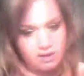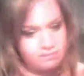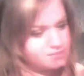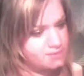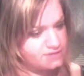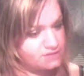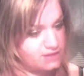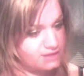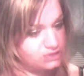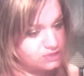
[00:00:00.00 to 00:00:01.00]
Um, let me see if there's
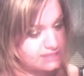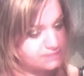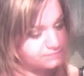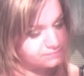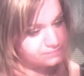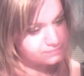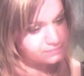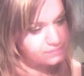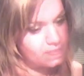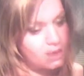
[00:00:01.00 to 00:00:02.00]
anything interesting.
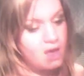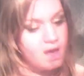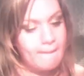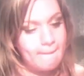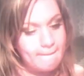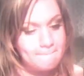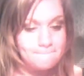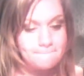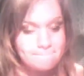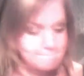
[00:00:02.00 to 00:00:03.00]

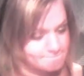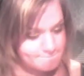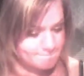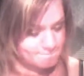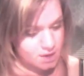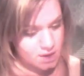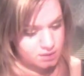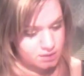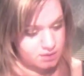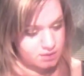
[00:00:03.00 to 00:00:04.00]
Um,
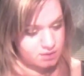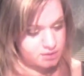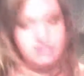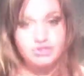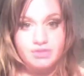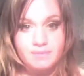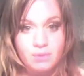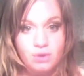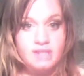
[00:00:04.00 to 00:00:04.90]
this is introducing people.